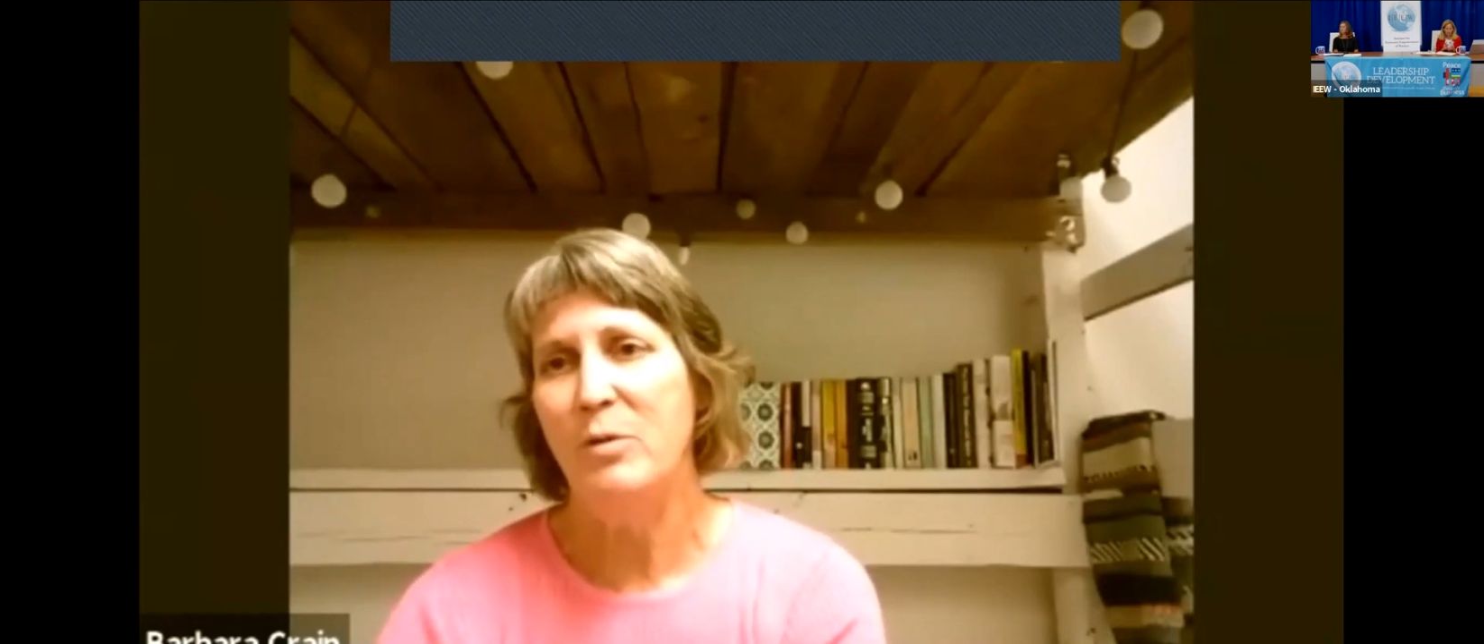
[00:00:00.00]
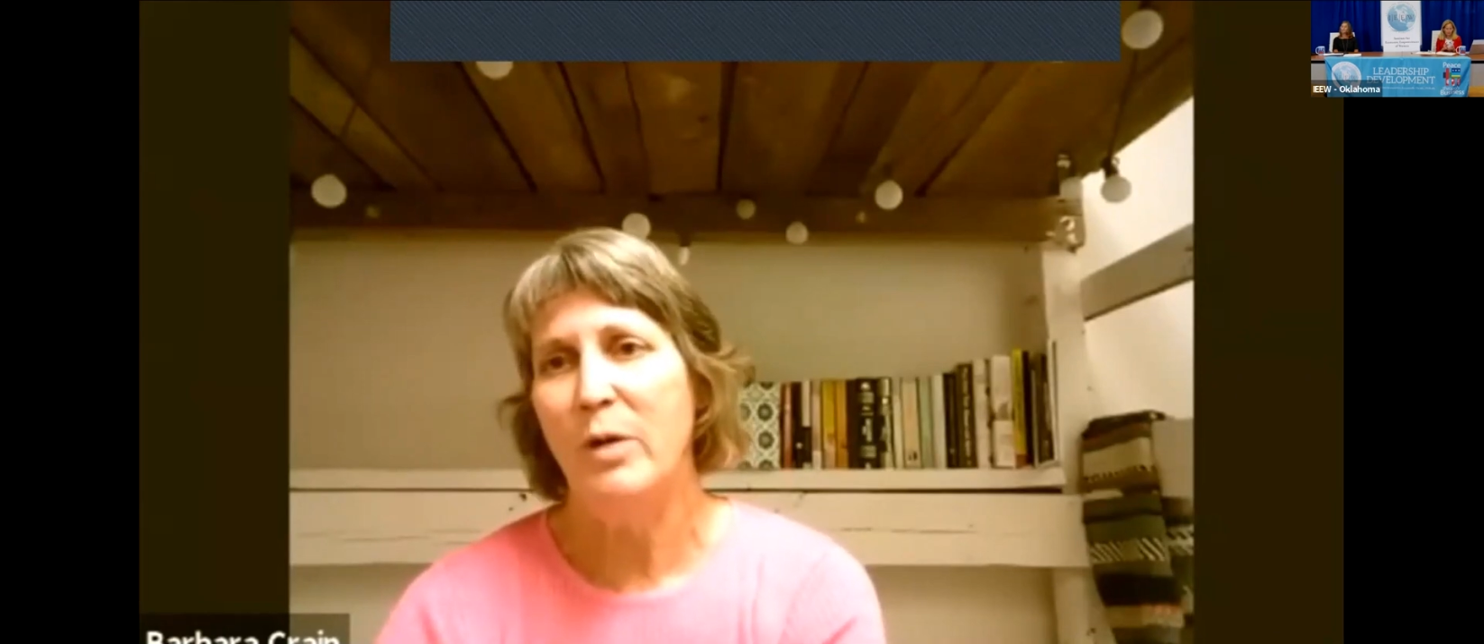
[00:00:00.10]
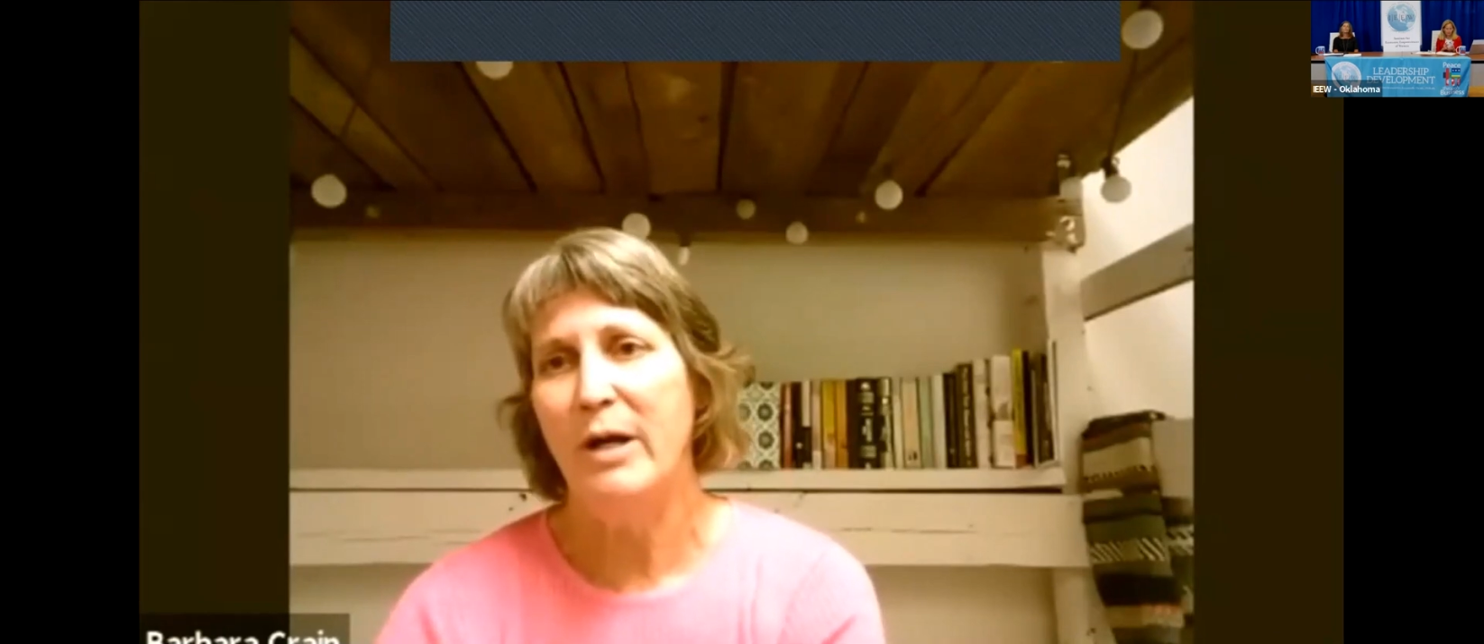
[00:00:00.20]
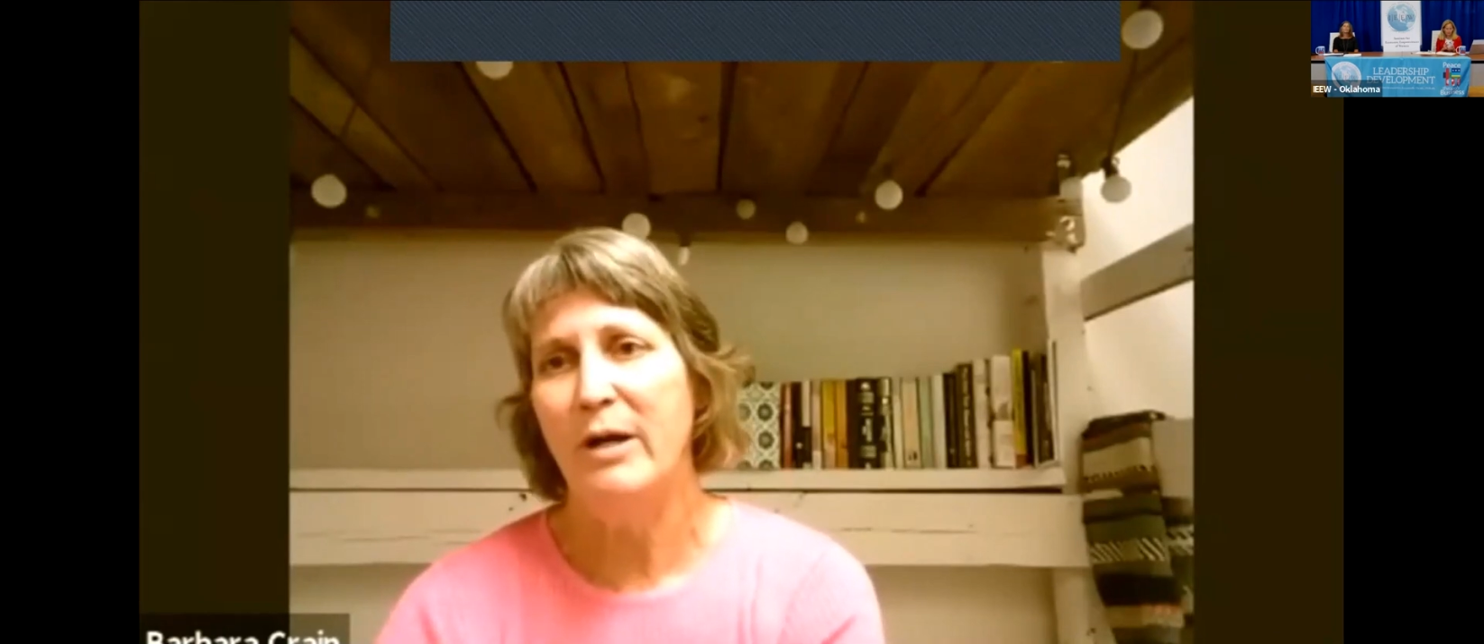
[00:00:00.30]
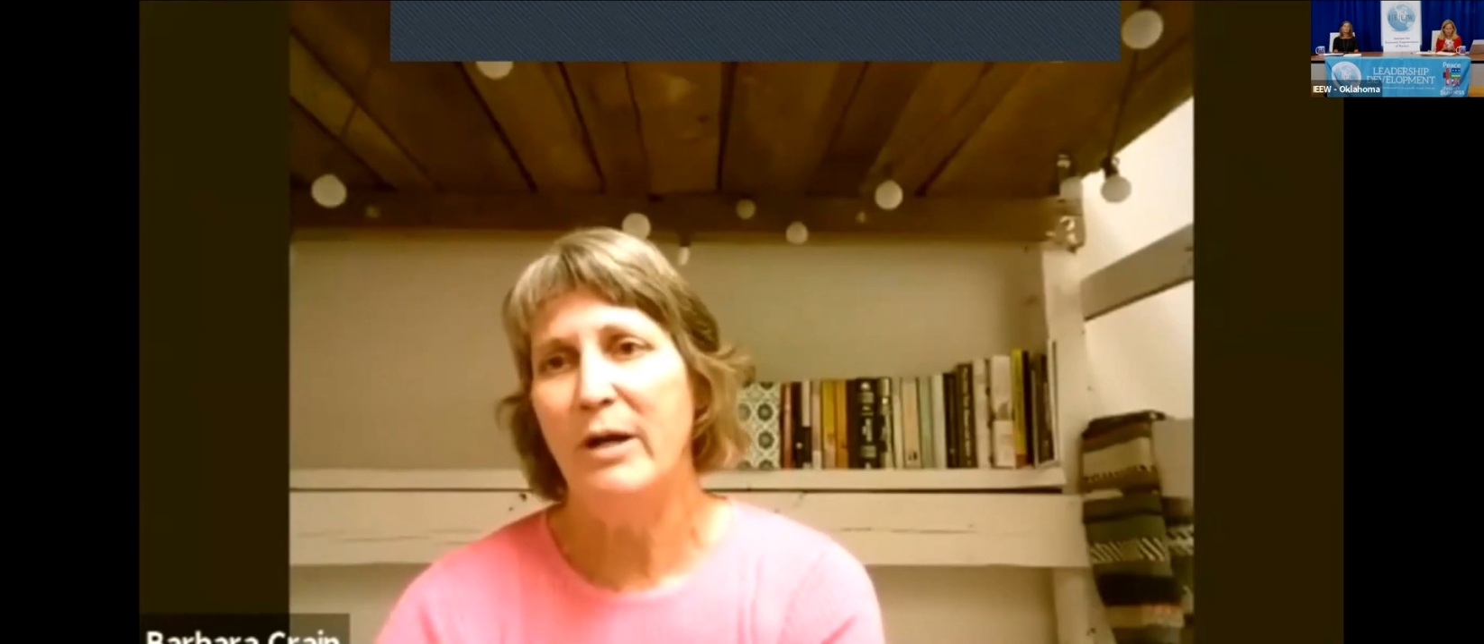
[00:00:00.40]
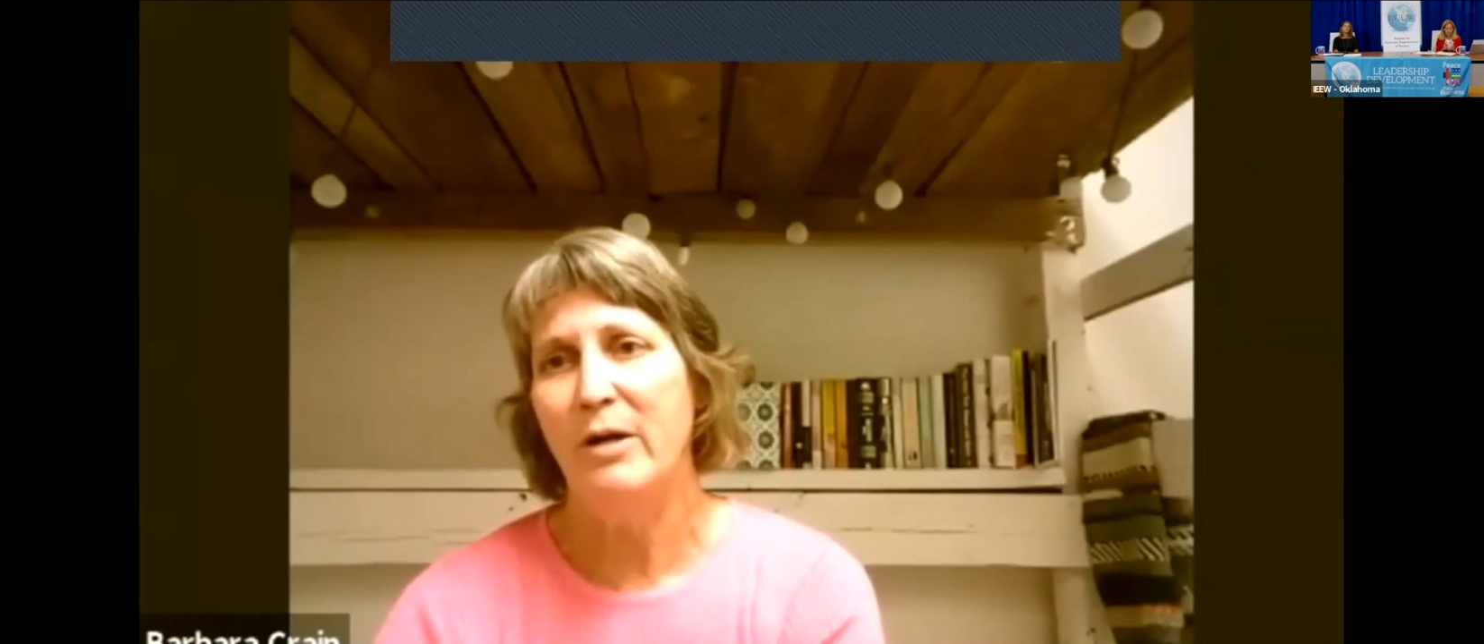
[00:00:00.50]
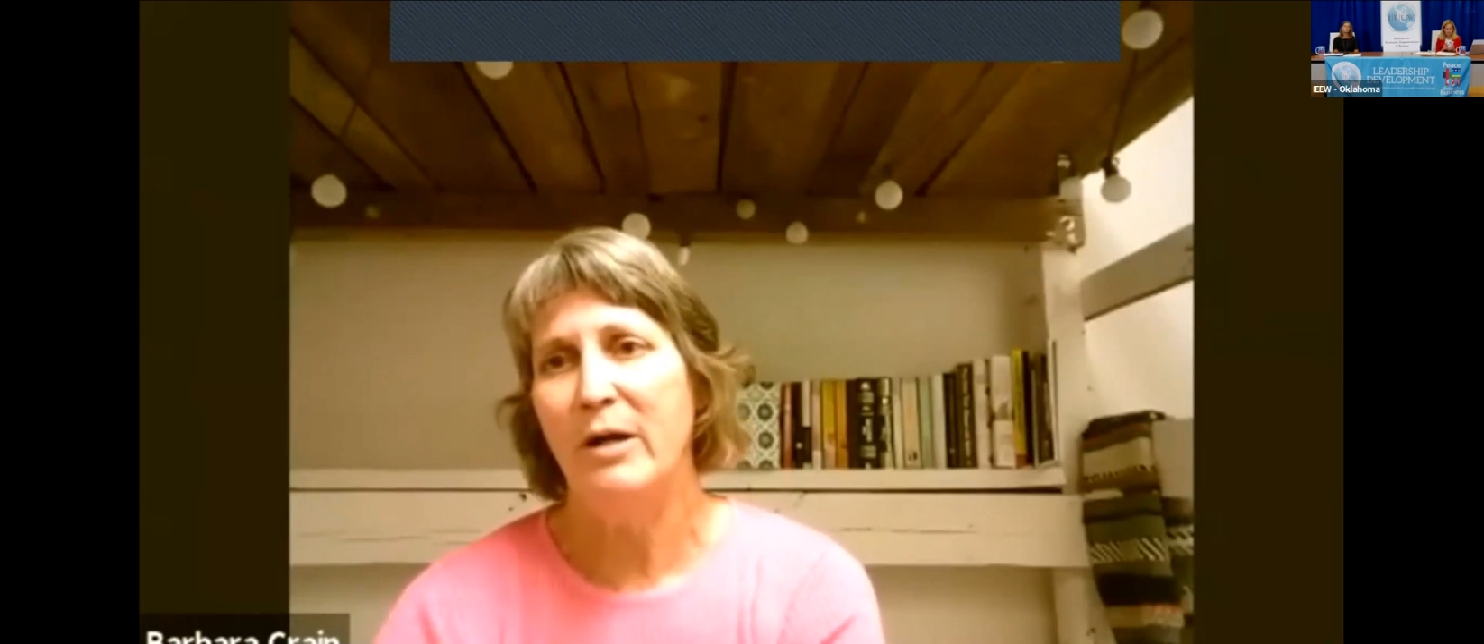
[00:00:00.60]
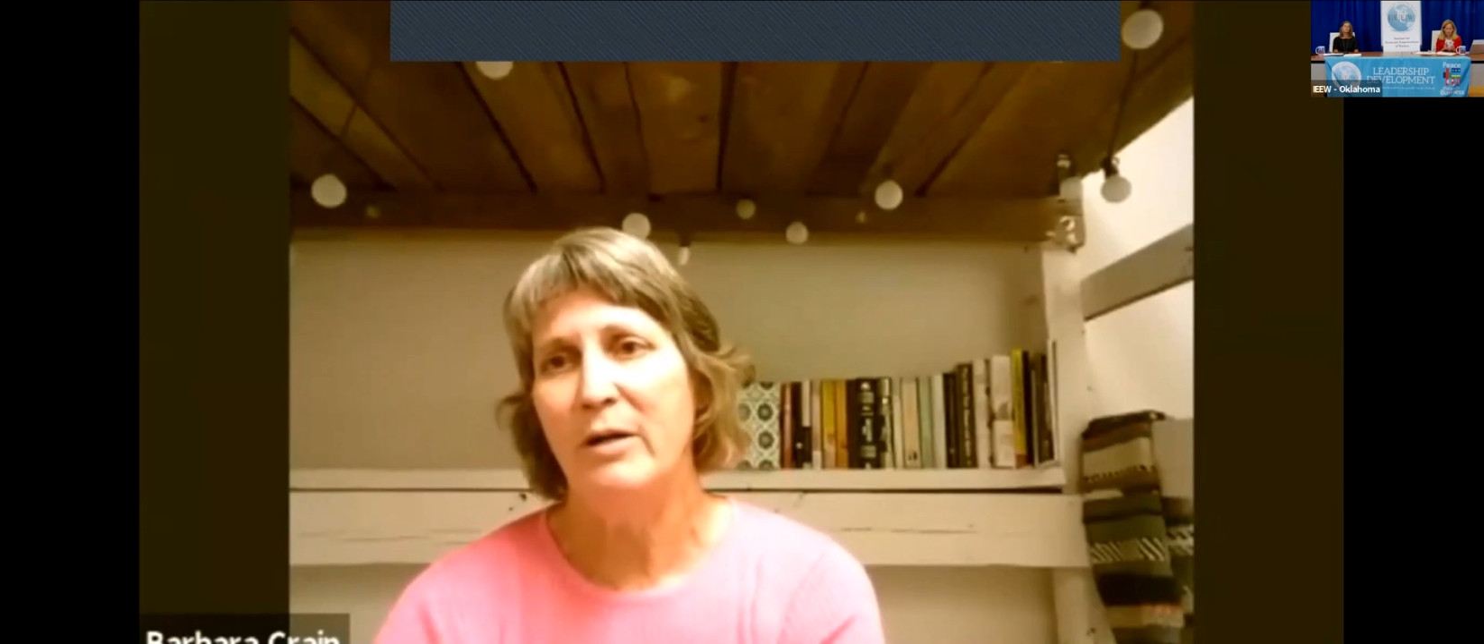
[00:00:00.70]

aware